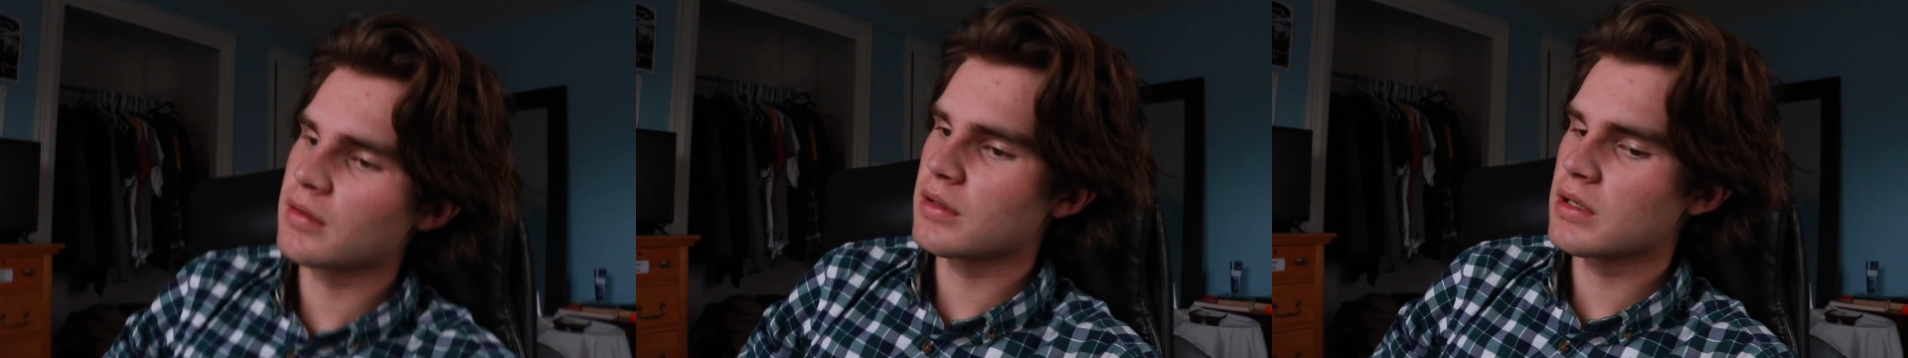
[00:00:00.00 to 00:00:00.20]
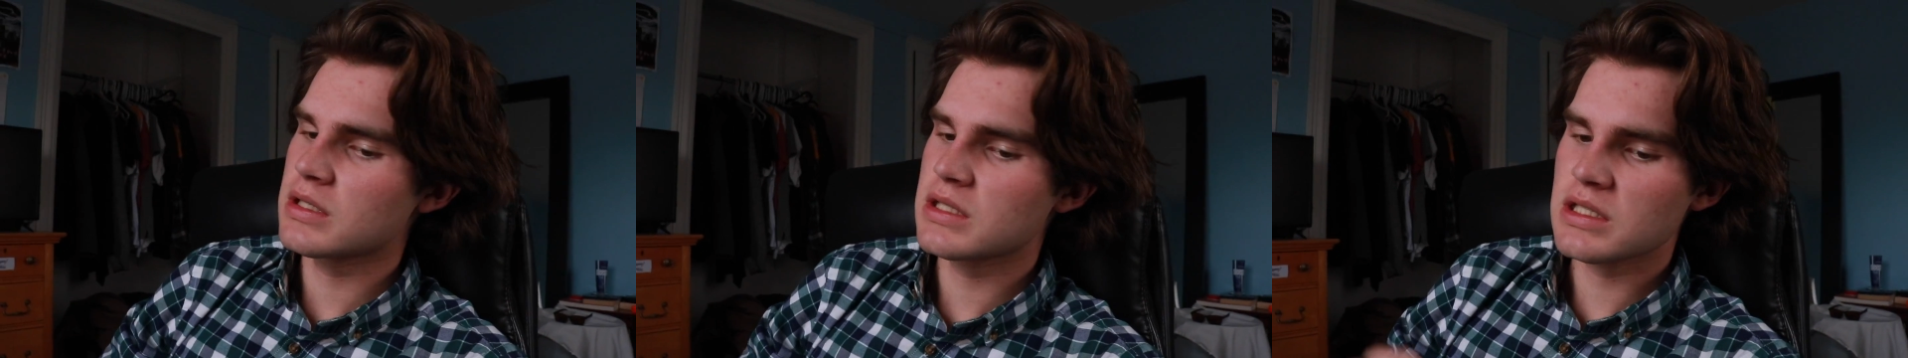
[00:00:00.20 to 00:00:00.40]

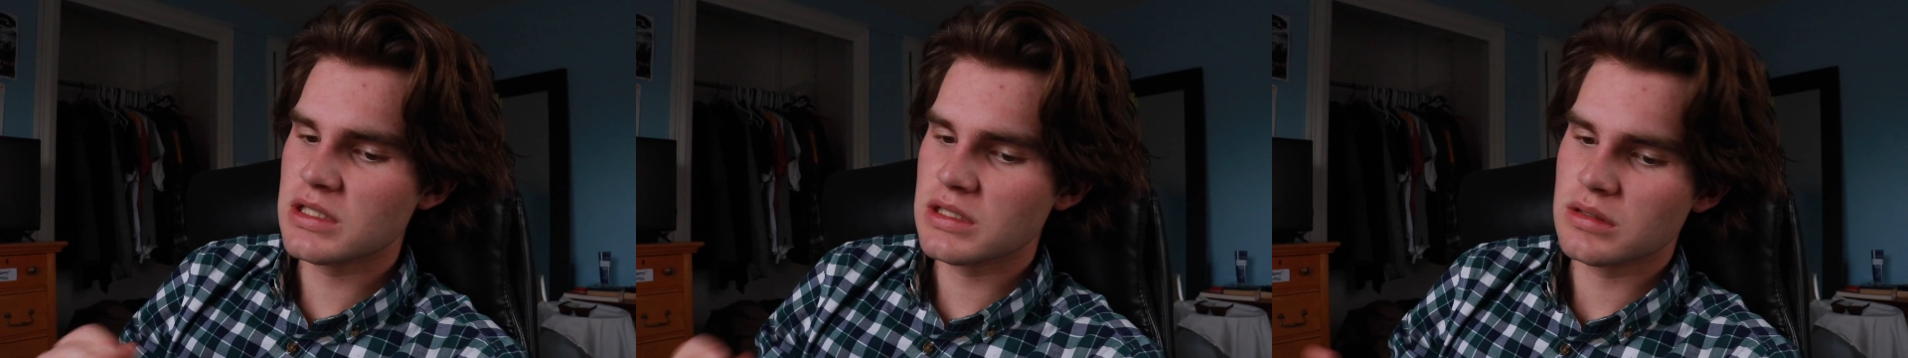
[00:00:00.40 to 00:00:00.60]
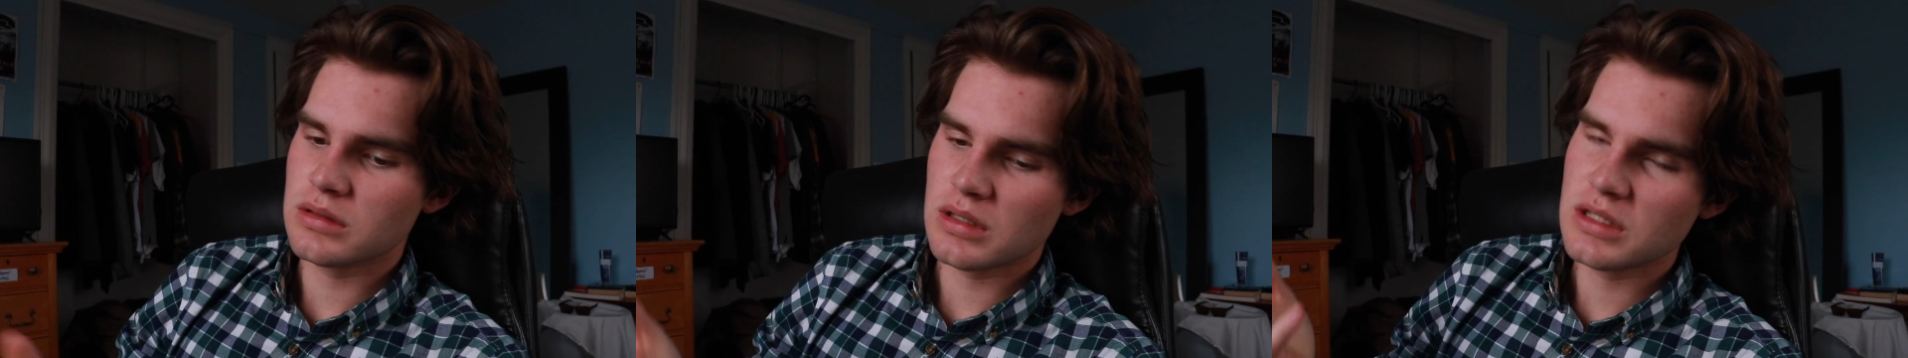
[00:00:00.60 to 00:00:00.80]

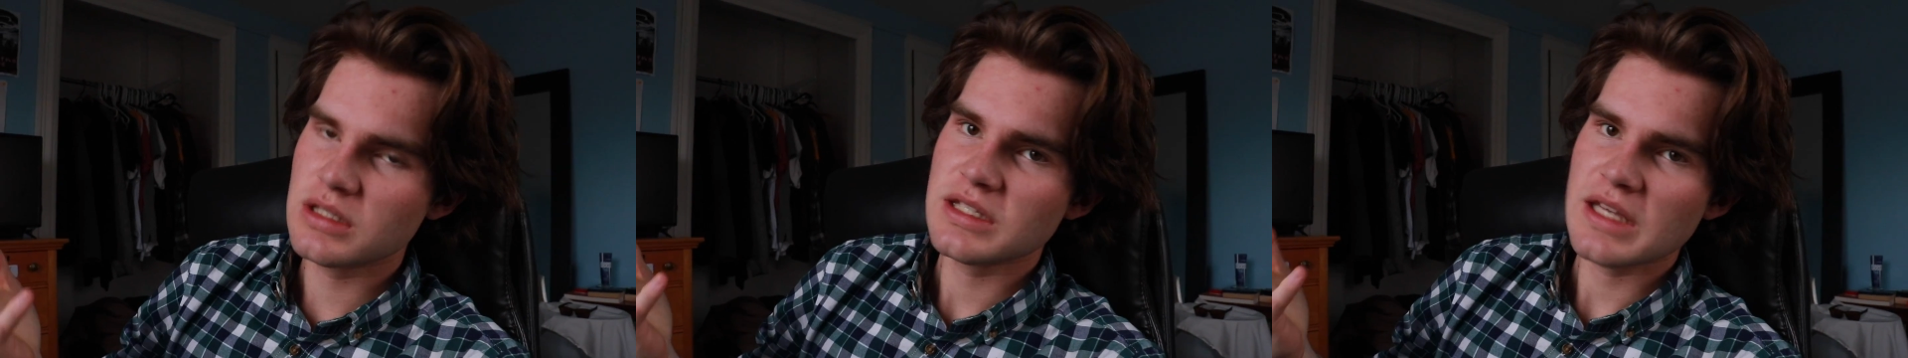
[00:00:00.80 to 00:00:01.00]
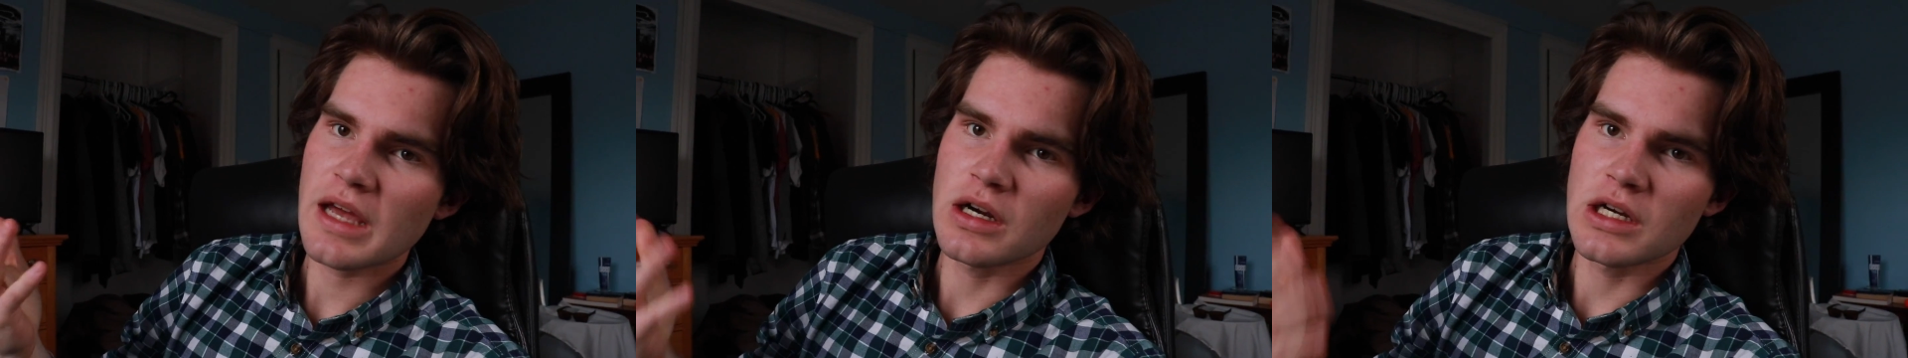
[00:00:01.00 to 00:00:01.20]
it's
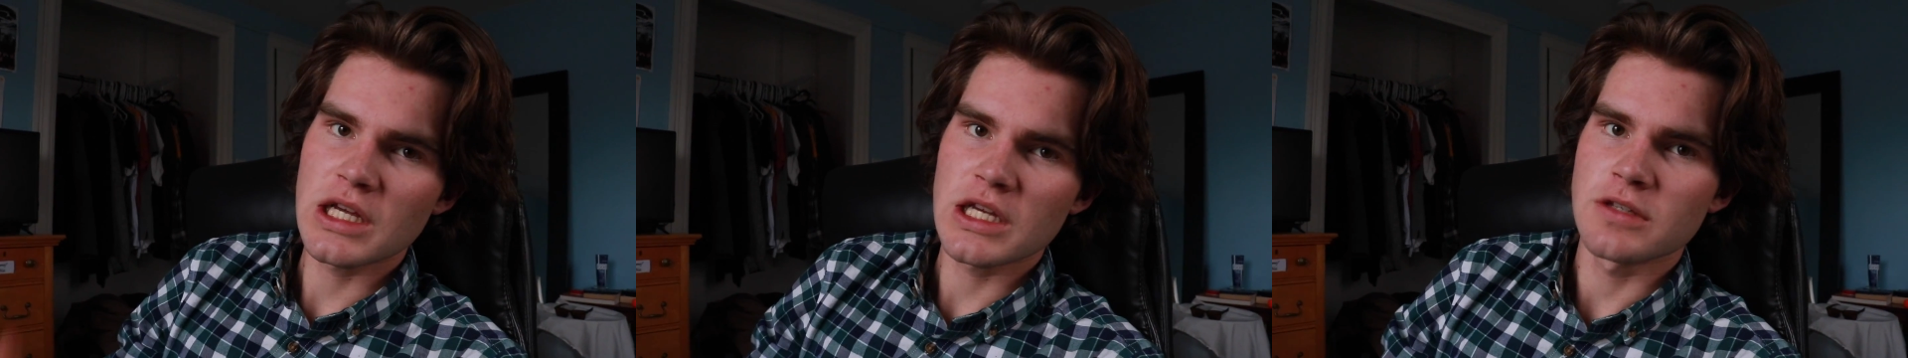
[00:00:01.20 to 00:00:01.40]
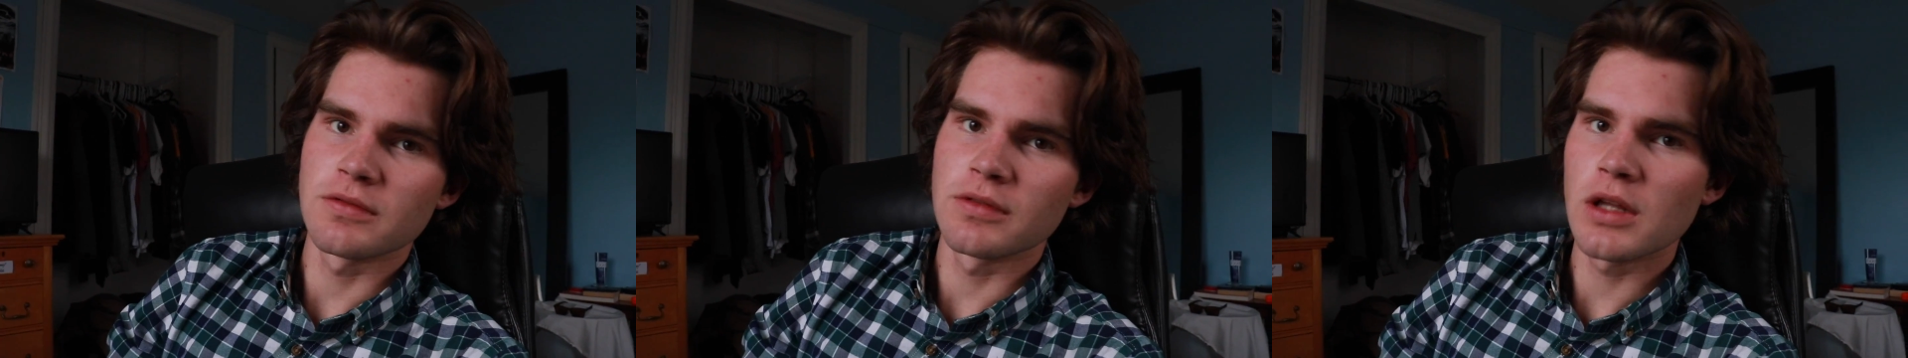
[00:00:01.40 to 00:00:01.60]

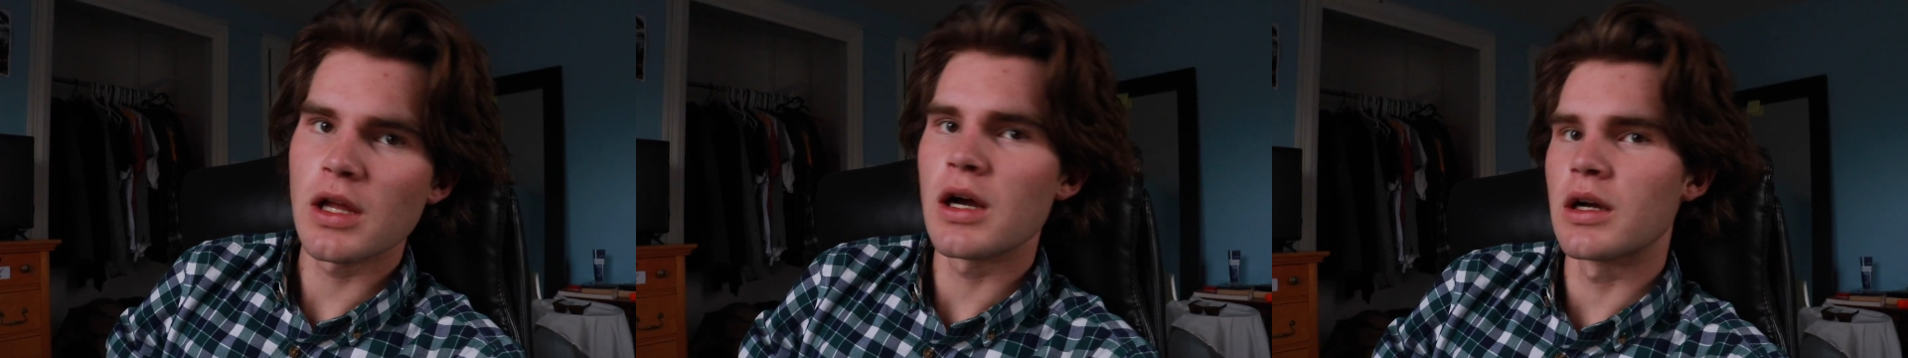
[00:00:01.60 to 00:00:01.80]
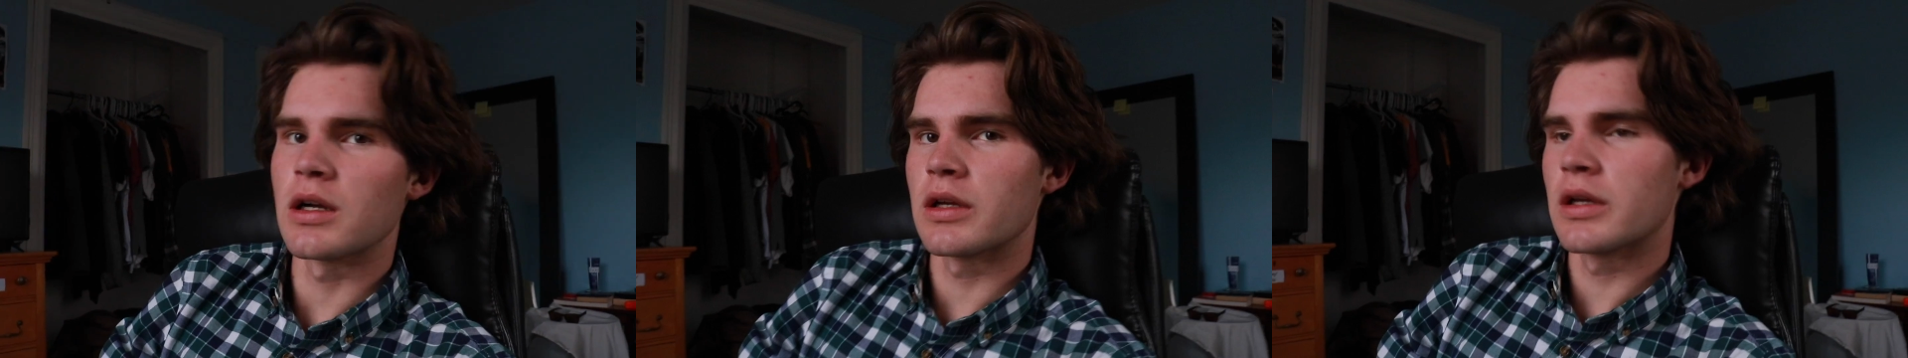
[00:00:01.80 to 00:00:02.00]
Saturday's
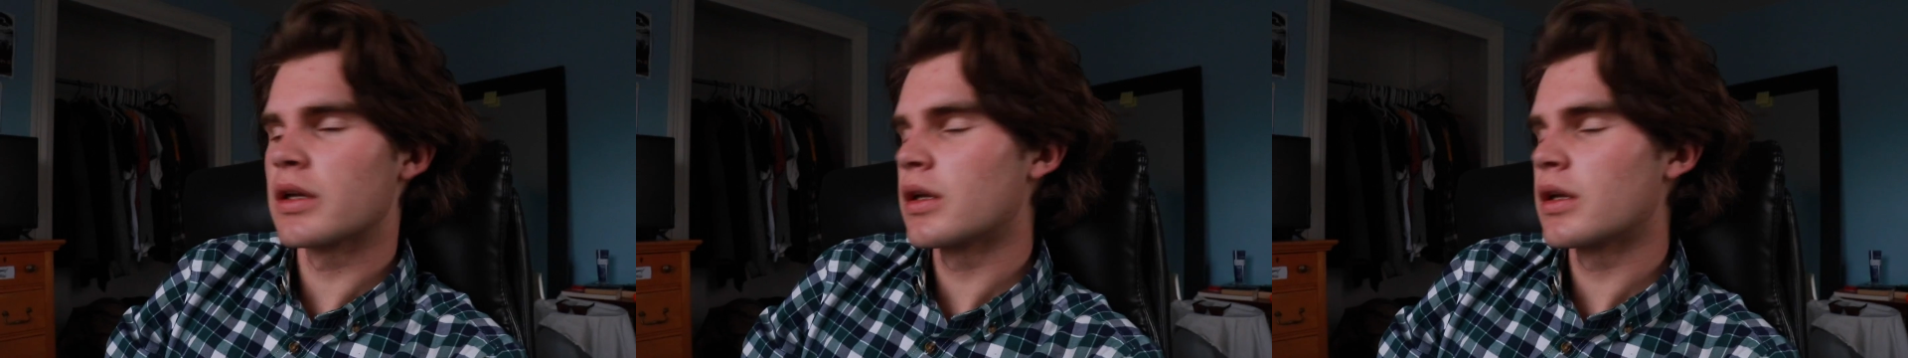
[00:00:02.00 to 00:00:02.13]
vlog.